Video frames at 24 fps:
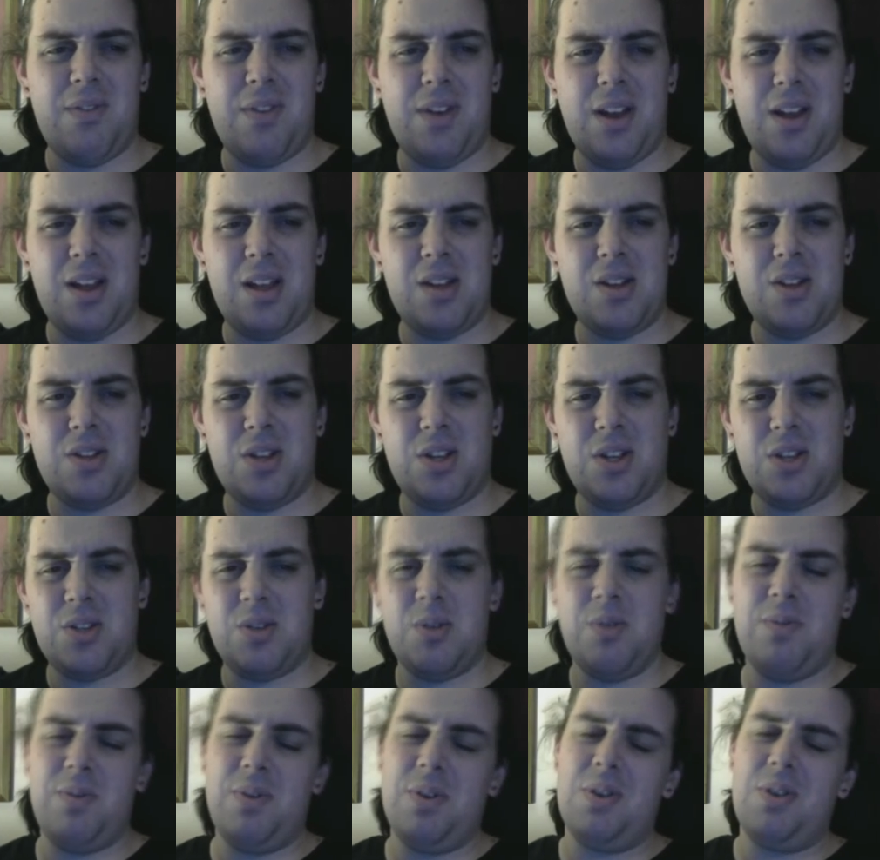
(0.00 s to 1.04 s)
There's
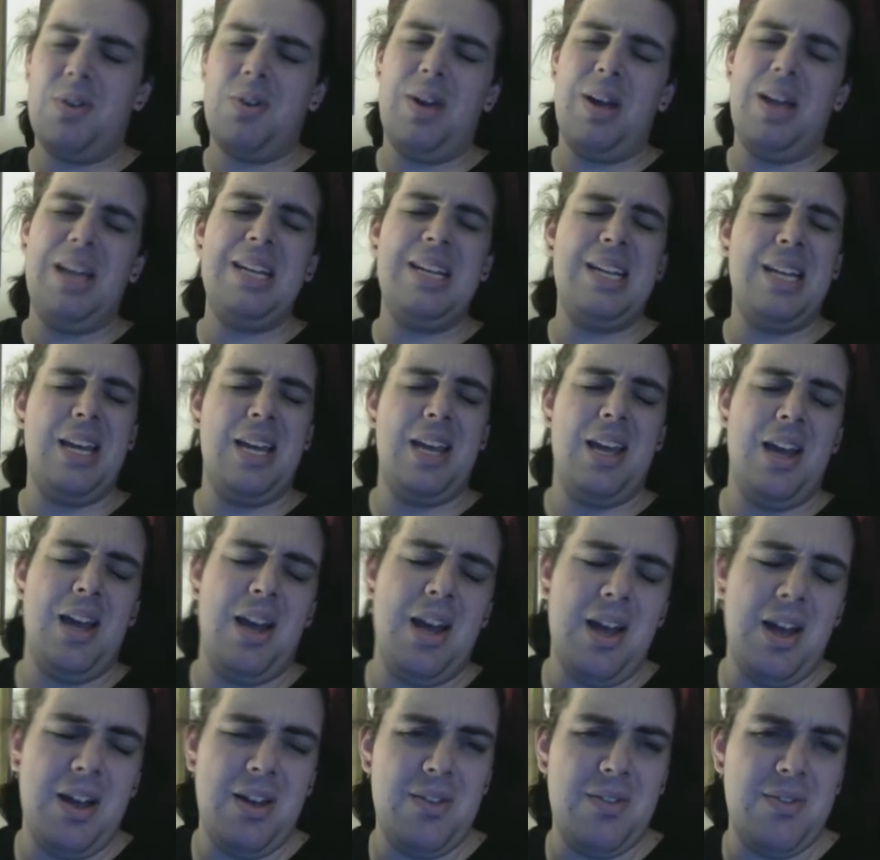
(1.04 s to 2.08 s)
also a photo ID
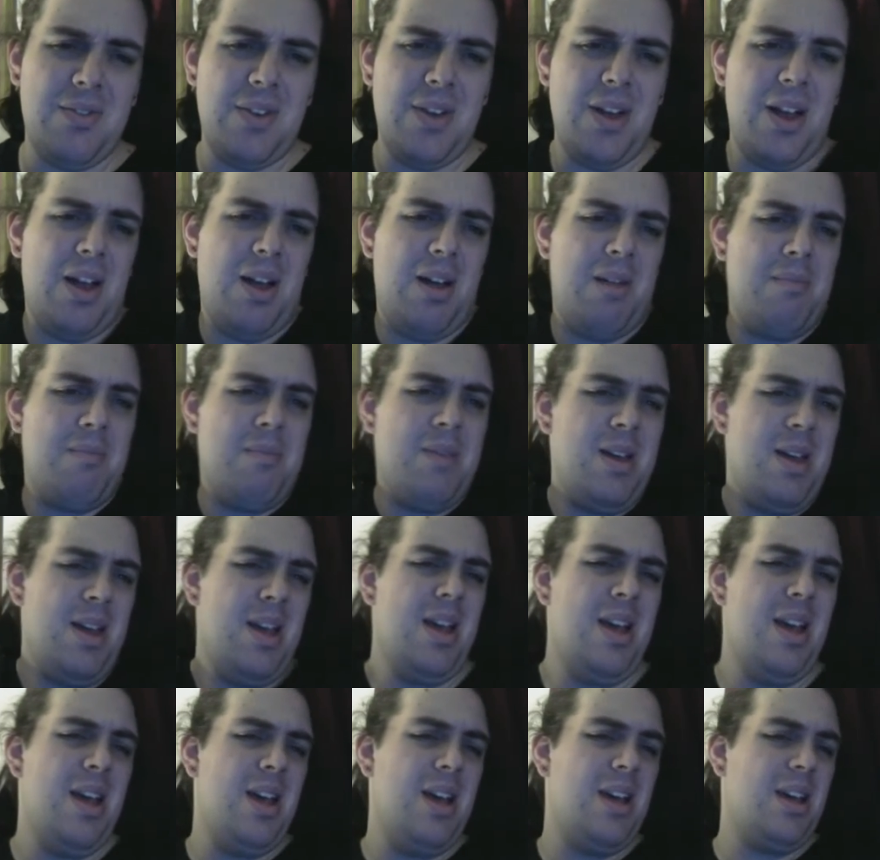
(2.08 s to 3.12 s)
of
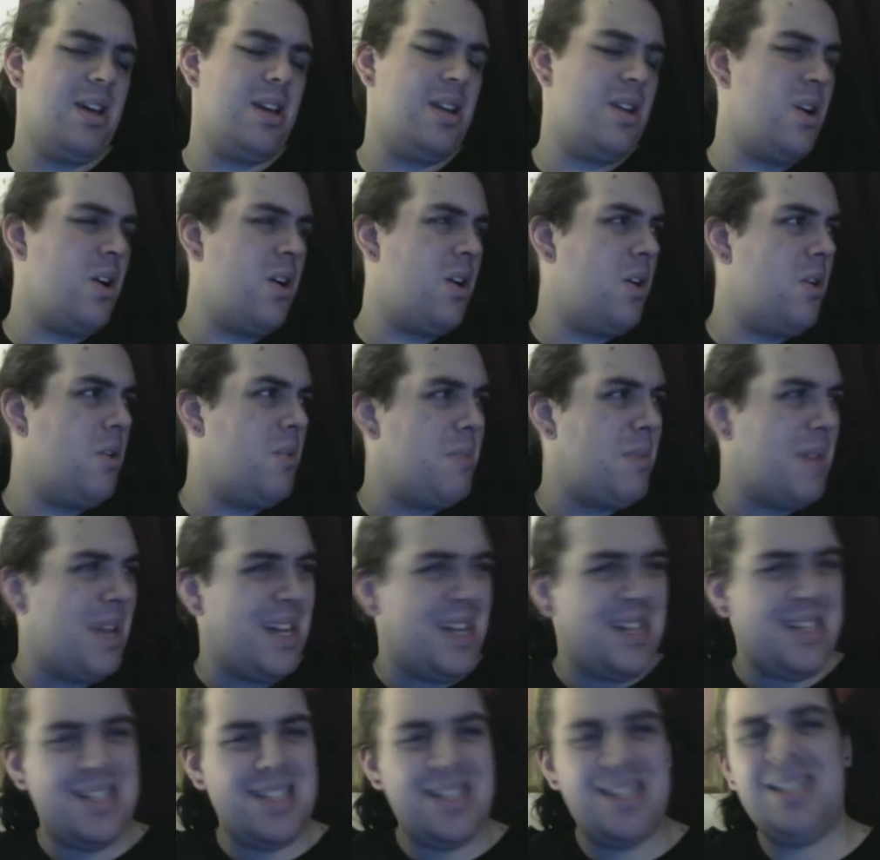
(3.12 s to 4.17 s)
Kennard
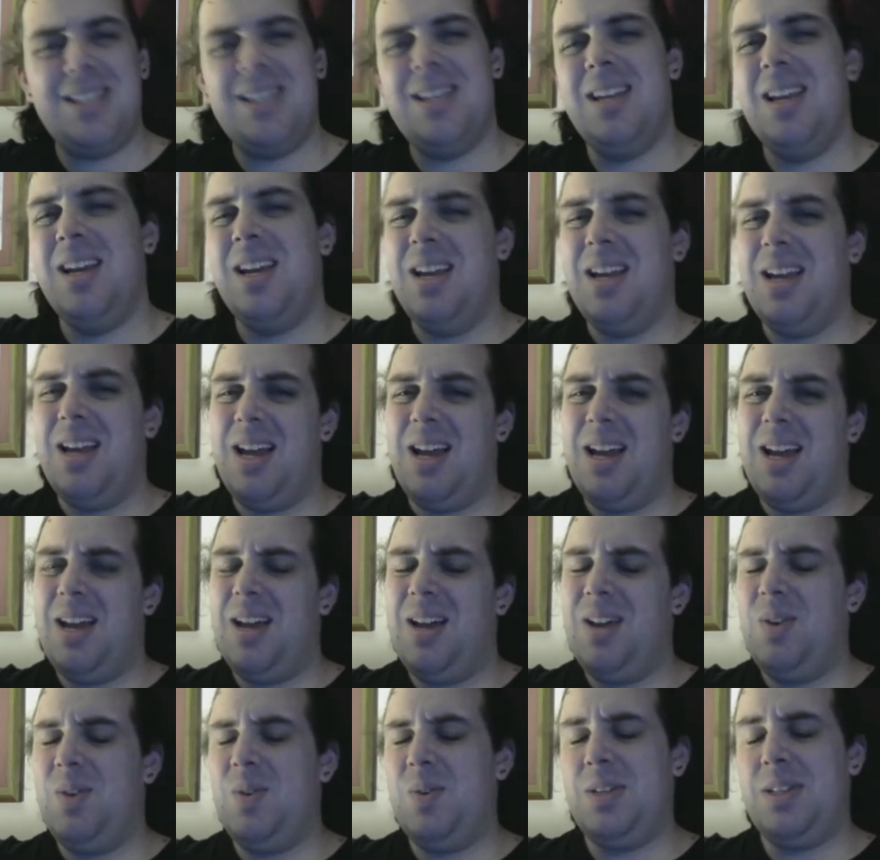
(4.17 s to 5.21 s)
Mance,
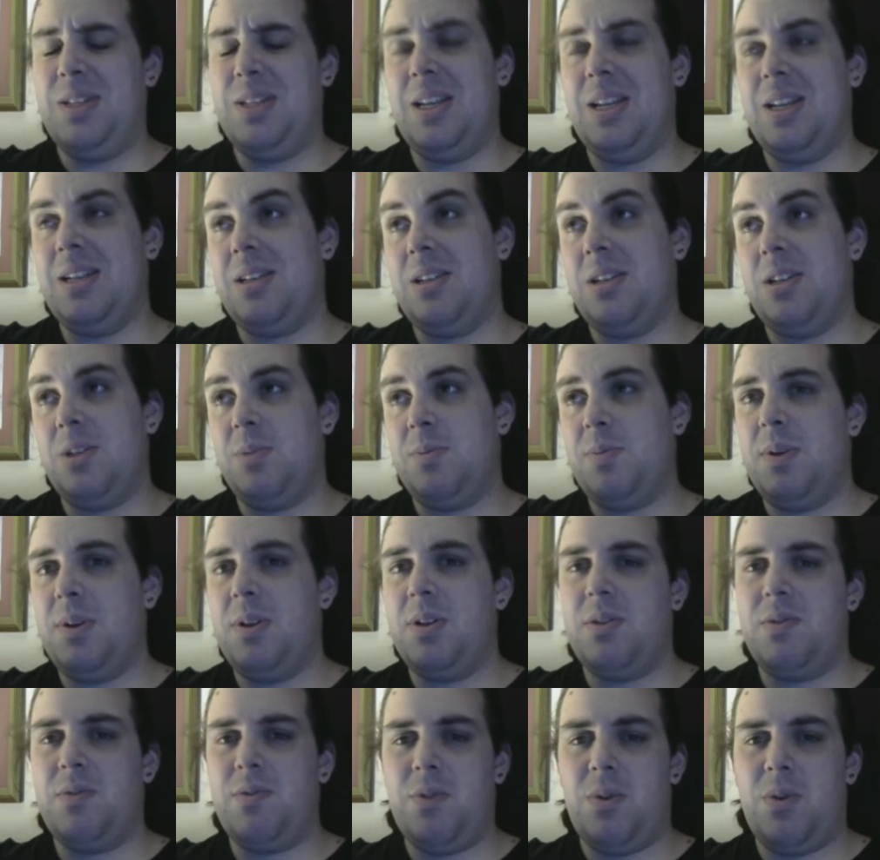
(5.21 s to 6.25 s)
who was sent to
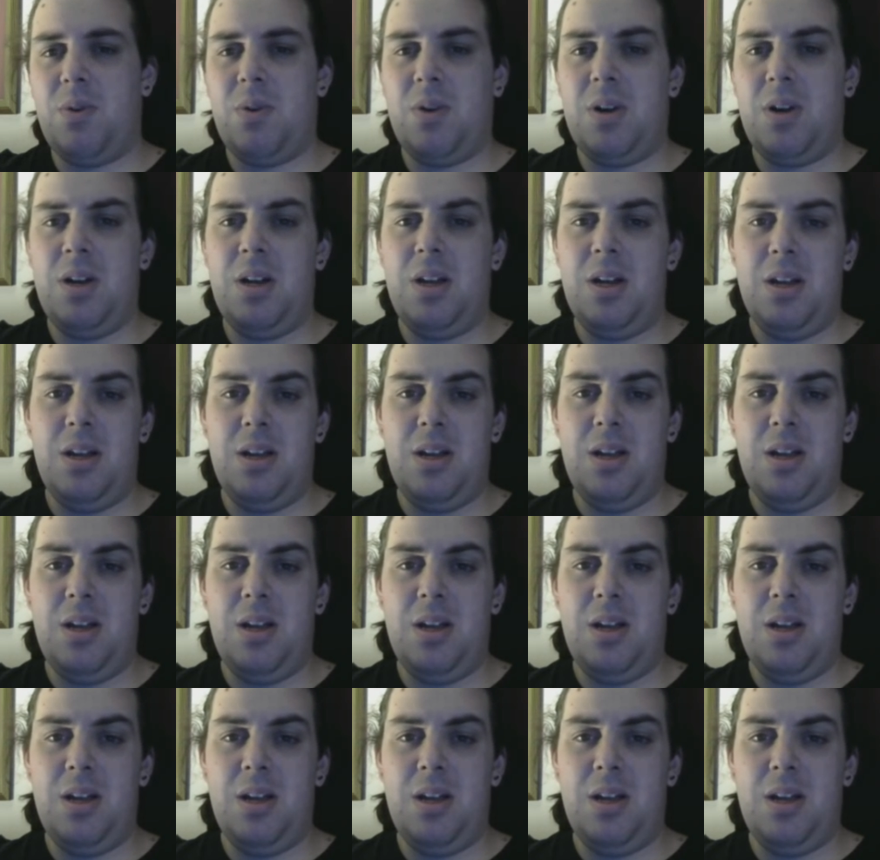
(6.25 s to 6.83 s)
dispose of Laura.